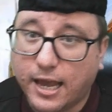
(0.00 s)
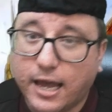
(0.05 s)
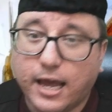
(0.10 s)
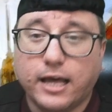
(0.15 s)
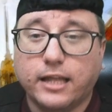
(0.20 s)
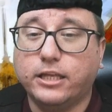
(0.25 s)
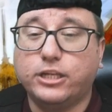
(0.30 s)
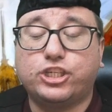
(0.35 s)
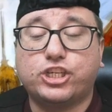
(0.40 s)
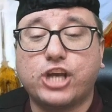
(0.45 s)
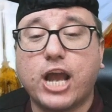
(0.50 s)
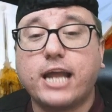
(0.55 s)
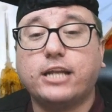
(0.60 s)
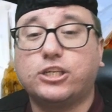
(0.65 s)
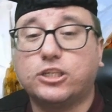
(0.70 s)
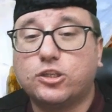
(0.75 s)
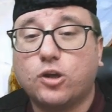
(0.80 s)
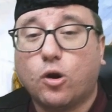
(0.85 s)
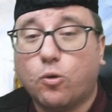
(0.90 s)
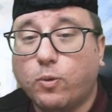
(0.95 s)
The
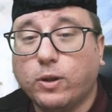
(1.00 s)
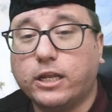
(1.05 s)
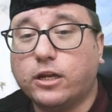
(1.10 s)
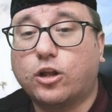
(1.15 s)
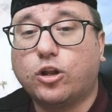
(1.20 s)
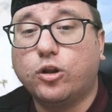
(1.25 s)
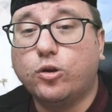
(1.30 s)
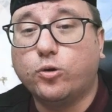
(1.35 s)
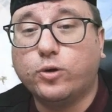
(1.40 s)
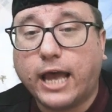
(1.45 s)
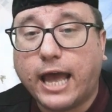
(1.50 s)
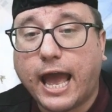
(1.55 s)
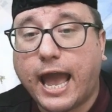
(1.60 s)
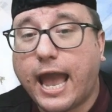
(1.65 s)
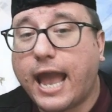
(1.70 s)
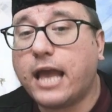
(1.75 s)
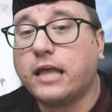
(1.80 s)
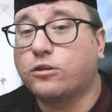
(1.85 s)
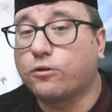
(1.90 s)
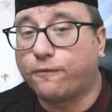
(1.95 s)
changes will include
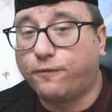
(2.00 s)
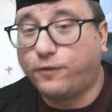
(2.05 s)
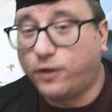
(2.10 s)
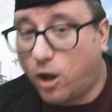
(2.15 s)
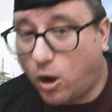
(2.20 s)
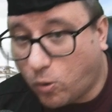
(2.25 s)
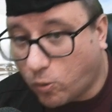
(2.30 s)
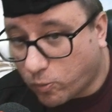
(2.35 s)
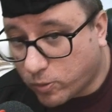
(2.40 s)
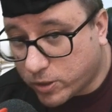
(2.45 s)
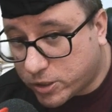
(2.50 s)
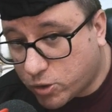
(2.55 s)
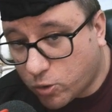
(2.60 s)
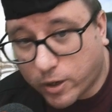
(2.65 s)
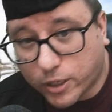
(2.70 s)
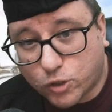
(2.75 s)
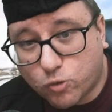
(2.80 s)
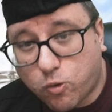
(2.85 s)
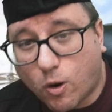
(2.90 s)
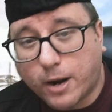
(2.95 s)
Aether Flow, restoring
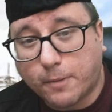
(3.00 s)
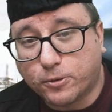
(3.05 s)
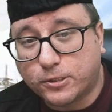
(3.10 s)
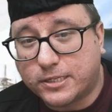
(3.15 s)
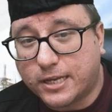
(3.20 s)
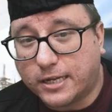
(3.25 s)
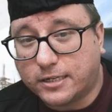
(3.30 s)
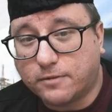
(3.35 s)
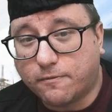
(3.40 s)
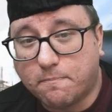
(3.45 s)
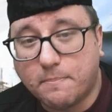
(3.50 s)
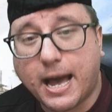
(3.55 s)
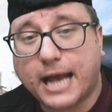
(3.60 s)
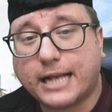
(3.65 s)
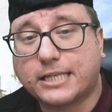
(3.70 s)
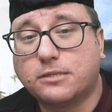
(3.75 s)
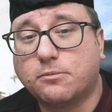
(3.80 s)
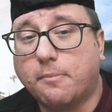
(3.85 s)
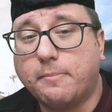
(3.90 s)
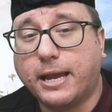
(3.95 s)
20% of
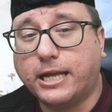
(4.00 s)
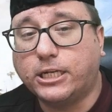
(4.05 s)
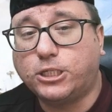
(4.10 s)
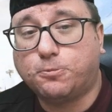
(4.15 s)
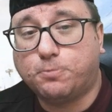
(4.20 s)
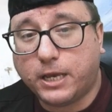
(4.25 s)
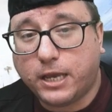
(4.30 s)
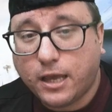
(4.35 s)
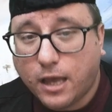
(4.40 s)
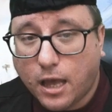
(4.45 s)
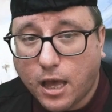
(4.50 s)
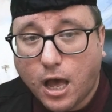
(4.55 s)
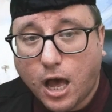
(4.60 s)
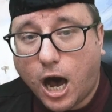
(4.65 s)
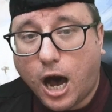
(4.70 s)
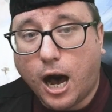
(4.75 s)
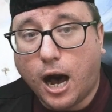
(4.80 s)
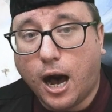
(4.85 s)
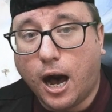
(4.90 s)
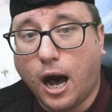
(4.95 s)
maximum HP,
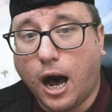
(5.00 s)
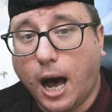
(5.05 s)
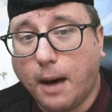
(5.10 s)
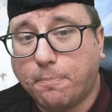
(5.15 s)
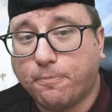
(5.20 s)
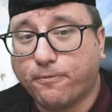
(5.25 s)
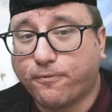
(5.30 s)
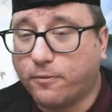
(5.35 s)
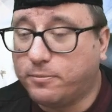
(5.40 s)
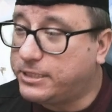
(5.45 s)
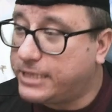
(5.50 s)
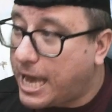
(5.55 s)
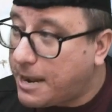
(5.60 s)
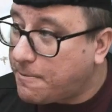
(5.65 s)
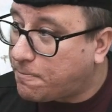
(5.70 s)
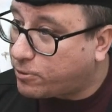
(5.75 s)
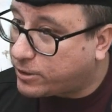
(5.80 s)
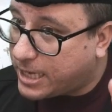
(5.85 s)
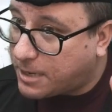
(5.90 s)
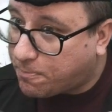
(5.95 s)
up from
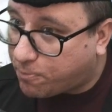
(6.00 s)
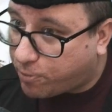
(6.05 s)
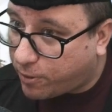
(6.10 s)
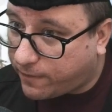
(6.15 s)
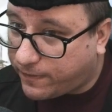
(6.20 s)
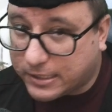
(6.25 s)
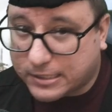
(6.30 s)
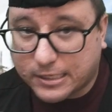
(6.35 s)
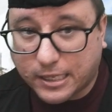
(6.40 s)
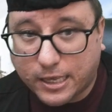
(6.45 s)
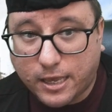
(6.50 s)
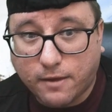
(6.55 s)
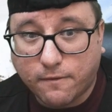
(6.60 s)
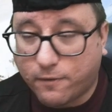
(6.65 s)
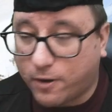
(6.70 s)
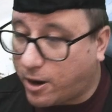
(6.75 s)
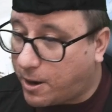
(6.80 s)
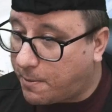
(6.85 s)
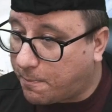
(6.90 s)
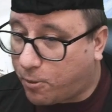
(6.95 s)
10% previously.
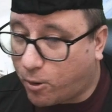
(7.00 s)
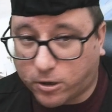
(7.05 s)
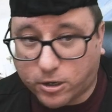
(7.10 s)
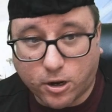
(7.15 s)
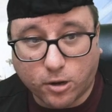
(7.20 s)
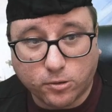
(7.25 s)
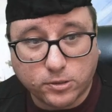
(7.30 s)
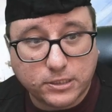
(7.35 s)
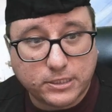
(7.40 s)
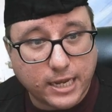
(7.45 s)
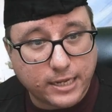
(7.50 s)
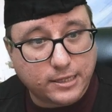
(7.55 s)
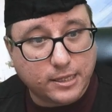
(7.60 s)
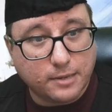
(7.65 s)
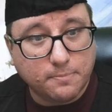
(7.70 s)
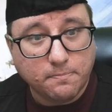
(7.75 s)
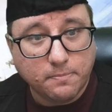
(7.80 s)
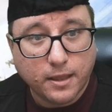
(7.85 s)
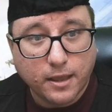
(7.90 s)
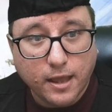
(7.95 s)
Very important notes, take them.
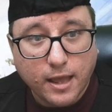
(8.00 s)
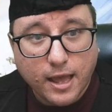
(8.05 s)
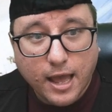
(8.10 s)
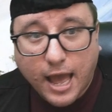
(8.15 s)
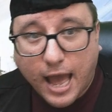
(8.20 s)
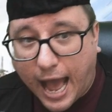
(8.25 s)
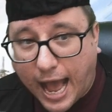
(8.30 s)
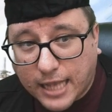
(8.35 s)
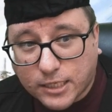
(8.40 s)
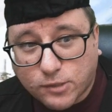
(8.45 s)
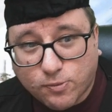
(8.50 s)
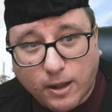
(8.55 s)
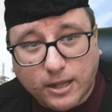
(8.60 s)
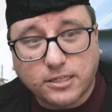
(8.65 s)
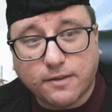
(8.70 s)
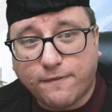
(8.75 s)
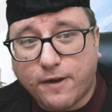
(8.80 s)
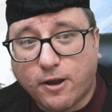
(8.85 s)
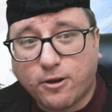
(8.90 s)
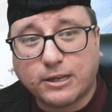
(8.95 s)
As well as a
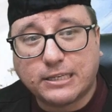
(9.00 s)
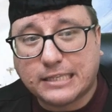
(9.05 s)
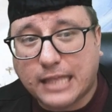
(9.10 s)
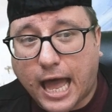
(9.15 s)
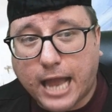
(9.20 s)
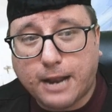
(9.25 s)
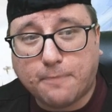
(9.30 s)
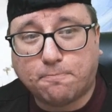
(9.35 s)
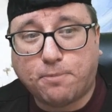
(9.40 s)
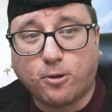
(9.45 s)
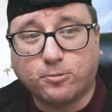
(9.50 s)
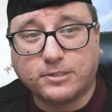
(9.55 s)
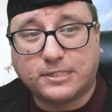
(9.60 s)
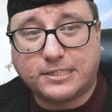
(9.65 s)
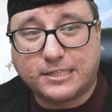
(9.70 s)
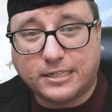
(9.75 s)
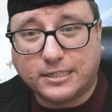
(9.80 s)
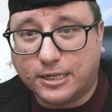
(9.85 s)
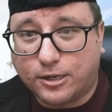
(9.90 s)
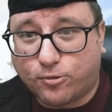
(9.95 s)
very slight potency
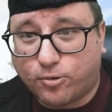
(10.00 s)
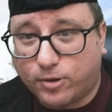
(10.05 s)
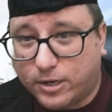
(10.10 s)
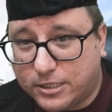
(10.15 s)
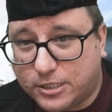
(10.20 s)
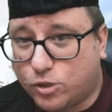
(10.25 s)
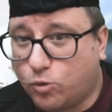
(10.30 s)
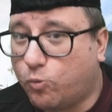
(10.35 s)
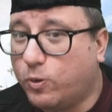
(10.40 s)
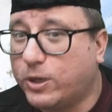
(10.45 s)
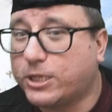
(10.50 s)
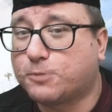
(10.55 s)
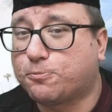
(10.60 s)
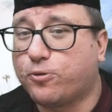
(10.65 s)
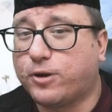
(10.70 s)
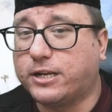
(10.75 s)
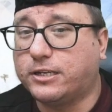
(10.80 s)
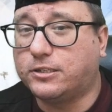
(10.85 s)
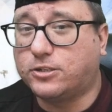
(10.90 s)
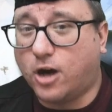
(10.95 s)
decrease to
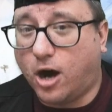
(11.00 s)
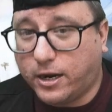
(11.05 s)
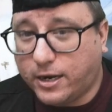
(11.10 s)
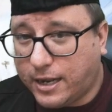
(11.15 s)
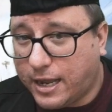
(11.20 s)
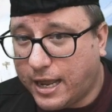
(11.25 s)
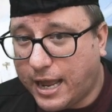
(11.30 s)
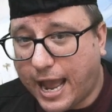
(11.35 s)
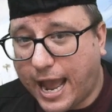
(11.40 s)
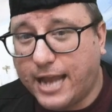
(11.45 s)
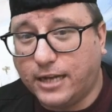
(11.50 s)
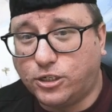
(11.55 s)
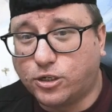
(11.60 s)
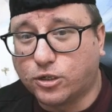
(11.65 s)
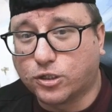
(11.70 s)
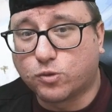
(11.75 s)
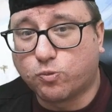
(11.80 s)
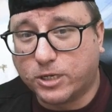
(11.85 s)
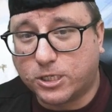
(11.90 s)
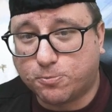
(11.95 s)
Whispering Dawn, Angel's
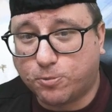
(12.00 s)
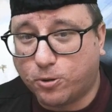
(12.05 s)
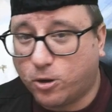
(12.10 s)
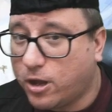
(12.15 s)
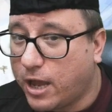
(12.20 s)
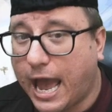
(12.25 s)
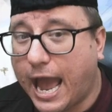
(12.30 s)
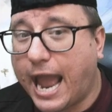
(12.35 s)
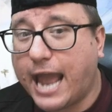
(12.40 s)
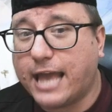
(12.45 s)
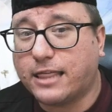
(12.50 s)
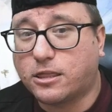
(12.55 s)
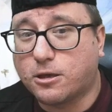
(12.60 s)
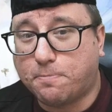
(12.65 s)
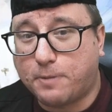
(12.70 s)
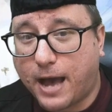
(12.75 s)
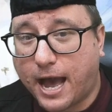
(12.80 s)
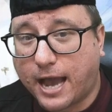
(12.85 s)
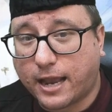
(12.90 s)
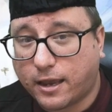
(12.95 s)
Whisper, Aether
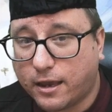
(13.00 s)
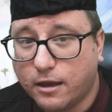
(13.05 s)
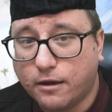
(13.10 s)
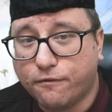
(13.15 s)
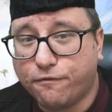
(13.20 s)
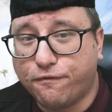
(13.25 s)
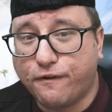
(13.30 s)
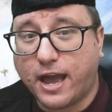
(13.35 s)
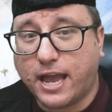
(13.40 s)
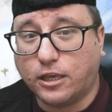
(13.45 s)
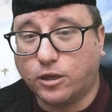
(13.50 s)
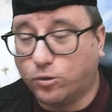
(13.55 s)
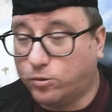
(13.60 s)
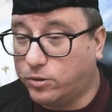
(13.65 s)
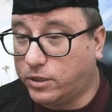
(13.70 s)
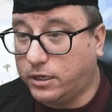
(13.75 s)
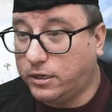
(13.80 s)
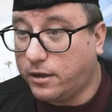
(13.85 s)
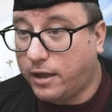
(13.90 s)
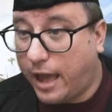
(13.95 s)
Pack, Fey
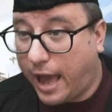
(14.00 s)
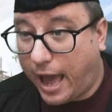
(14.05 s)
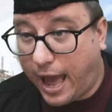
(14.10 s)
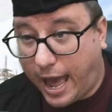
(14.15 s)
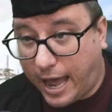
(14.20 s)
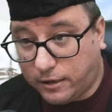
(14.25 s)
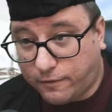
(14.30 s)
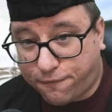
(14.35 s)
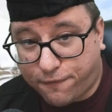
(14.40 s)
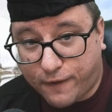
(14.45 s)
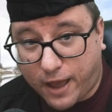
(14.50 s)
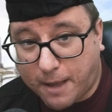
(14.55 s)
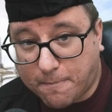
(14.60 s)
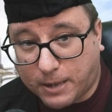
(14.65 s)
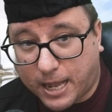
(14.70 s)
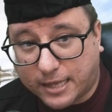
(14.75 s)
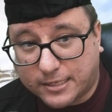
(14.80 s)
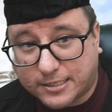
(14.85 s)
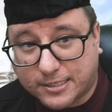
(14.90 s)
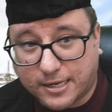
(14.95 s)
Union, and Fey
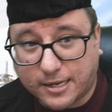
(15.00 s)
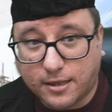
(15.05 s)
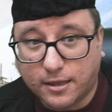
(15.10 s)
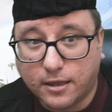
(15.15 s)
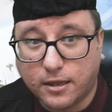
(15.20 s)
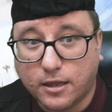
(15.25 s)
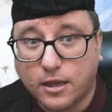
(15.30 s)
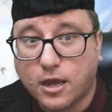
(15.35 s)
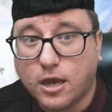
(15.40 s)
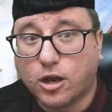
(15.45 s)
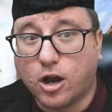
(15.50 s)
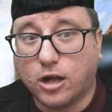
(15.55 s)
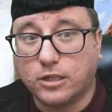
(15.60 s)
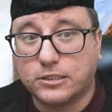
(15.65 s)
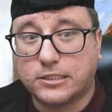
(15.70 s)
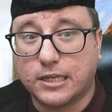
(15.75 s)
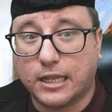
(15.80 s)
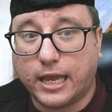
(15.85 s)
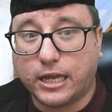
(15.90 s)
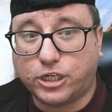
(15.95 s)
Blessing,
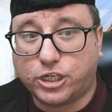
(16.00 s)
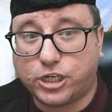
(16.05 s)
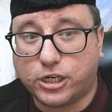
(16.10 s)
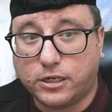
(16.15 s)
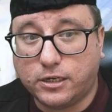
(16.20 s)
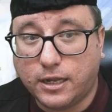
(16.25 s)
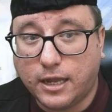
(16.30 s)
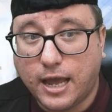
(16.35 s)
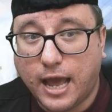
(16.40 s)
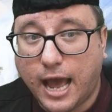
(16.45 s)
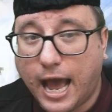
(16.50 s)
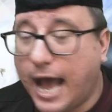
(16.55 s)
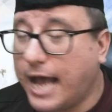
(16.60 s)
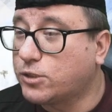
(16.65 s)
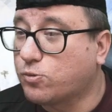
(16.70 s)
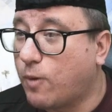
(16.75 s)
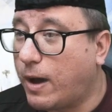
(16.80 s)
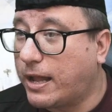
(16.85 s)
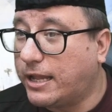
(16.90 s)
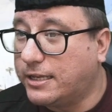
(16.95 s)
Consolation, as
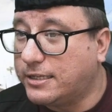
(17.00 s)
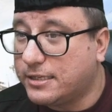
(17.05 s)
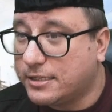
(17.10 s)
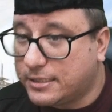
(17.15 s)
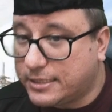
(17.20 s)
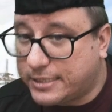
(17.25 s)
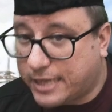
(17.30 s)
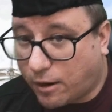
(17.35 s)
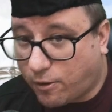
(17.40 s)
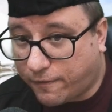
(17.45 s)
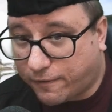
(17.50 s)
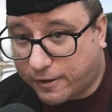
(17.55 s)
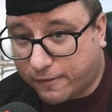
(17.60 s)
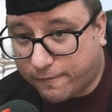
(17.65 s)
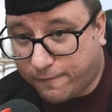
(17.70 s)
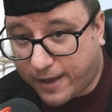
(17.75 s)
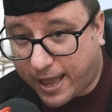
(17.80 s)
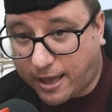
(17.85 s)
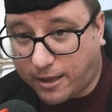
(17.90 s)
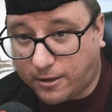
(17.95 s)
well as Seraphic
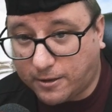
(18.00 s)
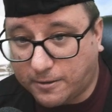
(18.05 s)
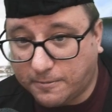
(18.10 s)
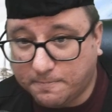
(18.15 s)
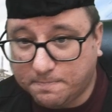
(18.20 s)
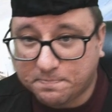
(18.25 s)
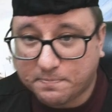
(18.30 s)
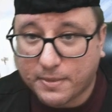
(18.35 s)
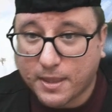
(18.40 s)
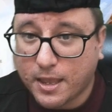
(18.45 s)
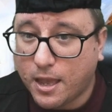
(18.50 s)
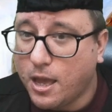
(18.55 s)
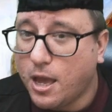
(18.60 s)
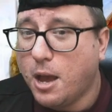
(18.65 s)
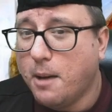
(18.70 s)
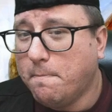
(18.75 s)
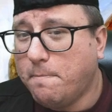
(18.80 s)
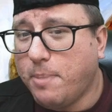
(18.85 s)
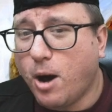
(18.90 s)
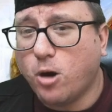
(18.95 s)
Veil.
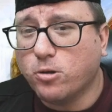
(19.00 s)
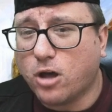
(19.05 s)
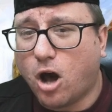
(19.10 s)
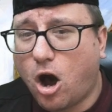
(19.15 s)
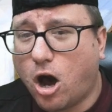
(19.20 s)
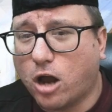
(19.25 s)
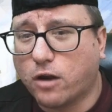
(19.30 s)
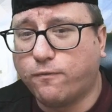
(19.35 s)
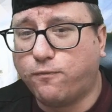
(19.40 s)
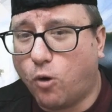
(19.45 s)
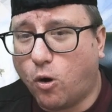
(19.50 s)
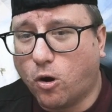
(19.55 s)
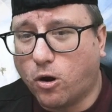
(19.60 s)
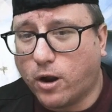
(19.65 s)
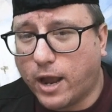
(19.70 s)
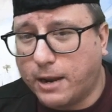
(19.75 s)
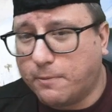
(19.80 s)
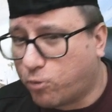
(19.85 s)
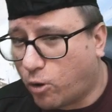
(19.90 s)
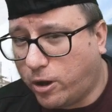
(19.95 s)
Both Art of War
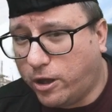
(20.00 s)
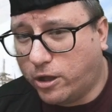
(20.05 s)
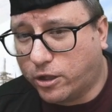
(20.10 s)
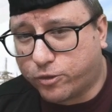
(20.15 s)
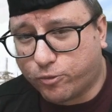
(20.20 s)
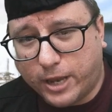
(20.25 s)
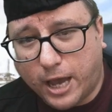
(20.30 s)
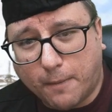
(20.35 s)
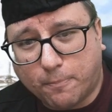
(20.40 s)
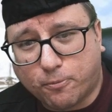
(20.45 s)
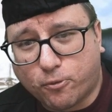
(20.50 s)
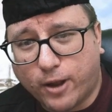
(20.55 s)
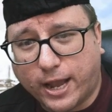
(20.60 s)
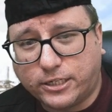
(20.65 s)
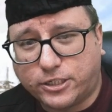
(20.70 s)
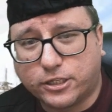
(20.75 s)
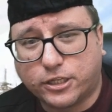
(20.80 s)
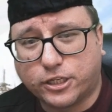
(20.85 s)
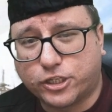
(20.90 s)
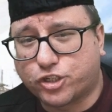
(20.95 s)
and Broil 3 upgrade to
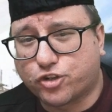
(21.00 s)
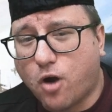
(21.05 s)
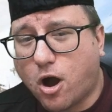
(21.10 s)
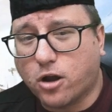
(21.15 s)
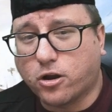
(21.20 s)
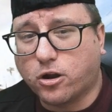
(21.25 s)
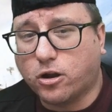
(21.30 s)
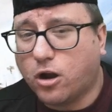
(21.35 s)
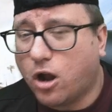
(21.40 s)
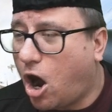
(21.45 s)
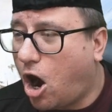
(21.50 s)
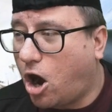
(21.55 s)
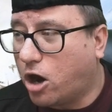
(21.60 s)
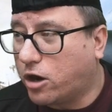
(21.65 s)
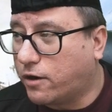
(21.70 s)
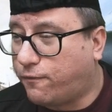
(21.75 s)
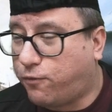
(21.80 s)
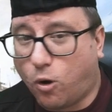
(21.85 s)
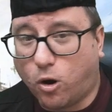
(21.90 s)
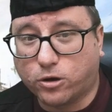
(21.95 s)
the stronger Art
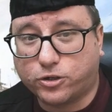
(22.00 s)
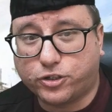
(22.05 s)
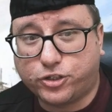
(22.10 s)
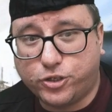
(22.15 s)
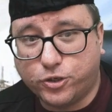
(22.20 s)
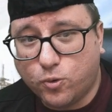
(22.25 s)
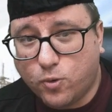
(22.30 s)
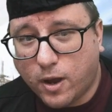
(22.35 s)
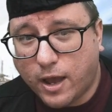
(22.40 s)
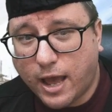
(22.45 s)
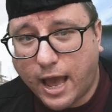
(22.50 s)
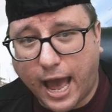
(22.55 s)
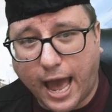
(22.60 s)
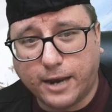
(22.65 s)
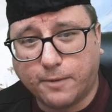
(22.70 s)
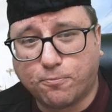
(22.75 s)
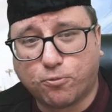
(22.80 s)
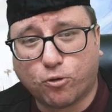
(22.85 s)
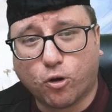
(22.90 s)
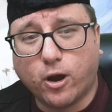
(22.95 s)
of War 2 and
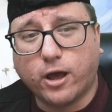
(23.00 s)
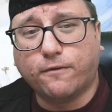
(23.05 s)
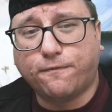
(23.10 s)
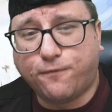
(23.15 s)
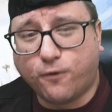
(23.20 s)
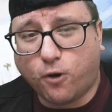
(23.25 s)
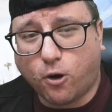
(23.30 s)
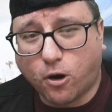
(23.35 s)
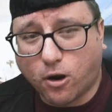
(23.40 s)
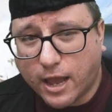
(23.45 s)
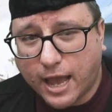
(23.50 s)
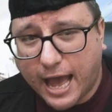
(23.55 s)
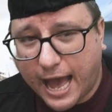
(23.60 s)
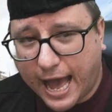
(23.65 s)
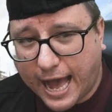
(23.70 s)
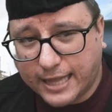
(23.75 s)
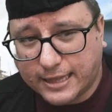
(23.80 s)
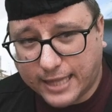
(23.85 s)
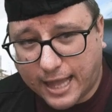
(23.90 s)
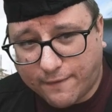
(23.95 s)
Broil 4
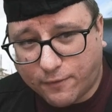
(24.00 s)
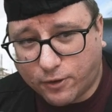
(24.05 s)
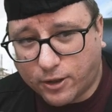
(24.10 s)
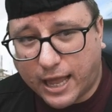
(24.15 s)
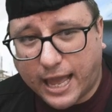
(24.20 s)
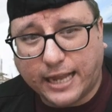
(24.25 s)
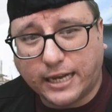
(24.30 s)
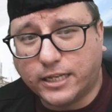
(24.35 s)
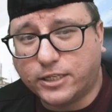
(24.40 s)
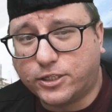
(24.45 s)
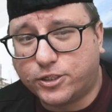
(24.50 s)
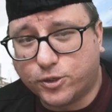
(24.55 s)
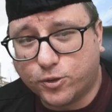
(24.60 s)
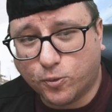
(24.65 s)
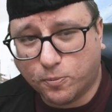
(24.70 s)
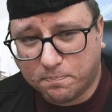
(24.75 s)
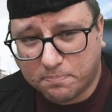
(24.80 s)
at level 82.